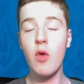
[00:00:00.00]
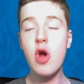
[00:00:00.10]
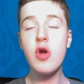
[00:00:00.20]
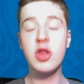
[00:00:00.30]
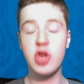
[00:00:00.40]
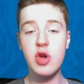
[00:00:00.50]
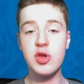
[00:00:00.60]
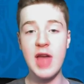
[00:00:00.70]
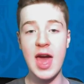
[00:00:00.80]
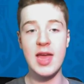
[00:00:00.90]
who did you
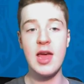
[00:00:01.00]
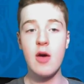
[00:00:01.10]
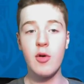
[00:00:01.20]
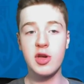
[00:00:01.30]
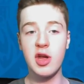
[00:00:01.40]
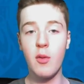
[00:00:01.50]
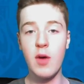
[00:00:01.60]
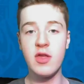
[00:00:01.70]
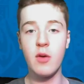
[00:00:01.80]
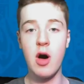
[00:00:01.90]
say was going to
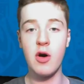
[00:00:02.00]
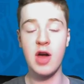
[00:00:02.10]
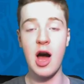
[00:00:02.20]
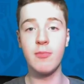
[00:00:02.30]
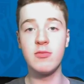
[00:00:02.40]
win the World Cup?